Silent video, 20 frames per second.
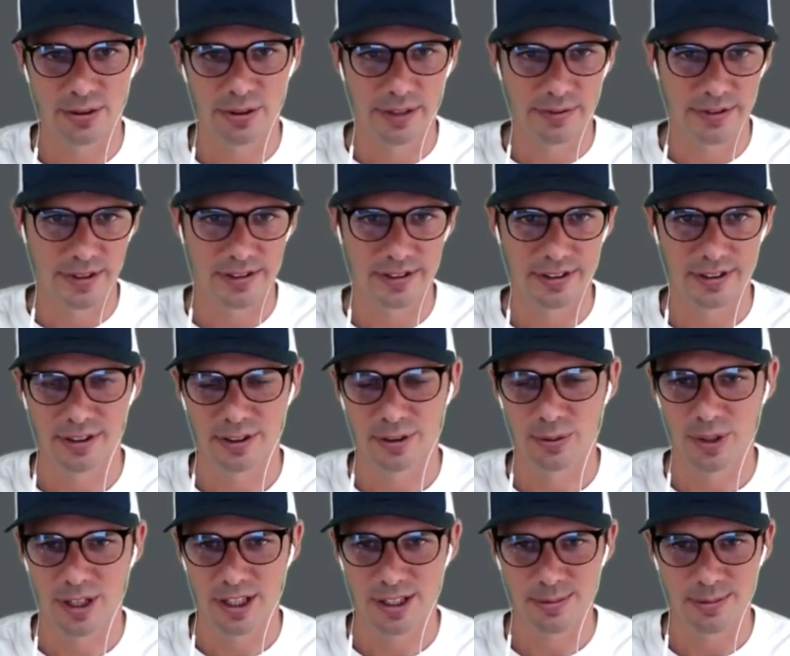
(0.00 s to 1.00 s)
You don't have to sit here
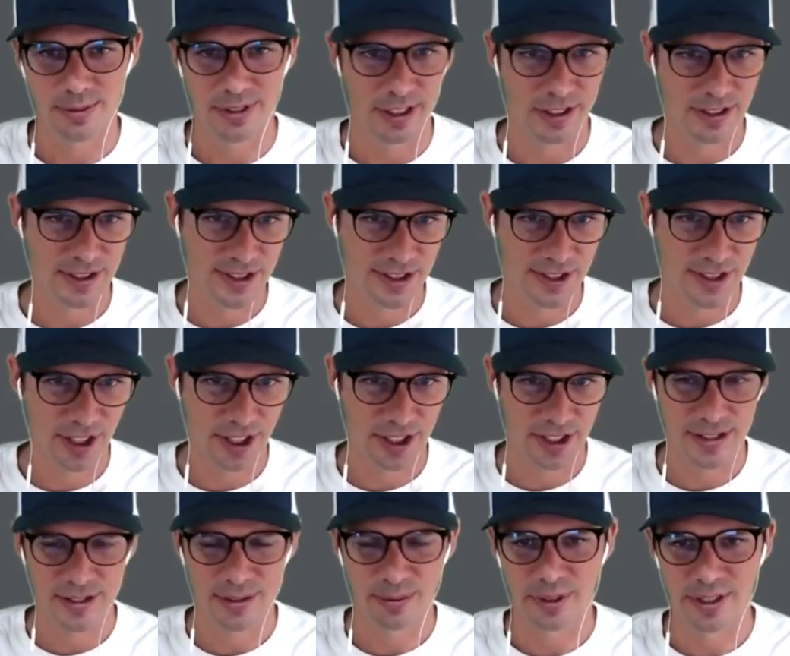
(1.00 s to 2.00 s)
and watch me. I'll just
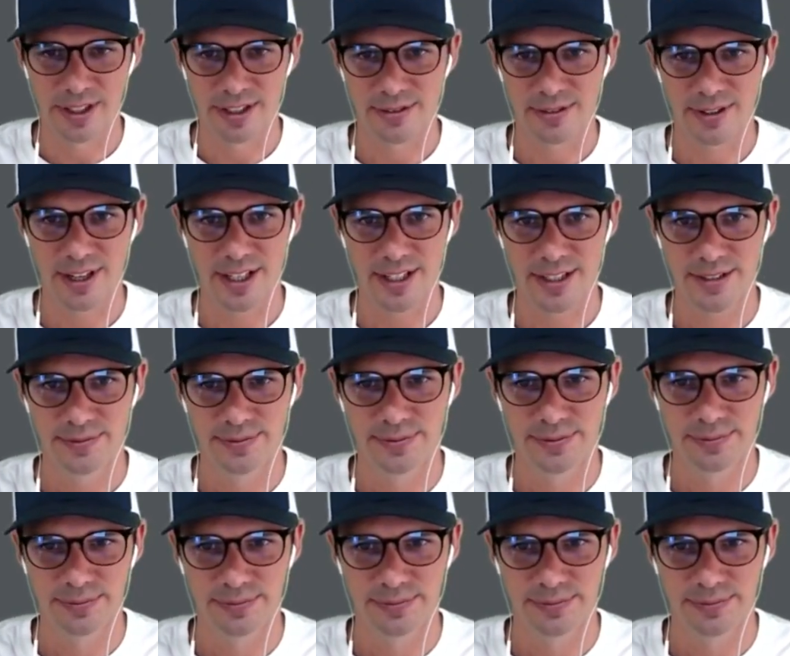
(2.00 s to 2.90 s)
cut to when it's ready.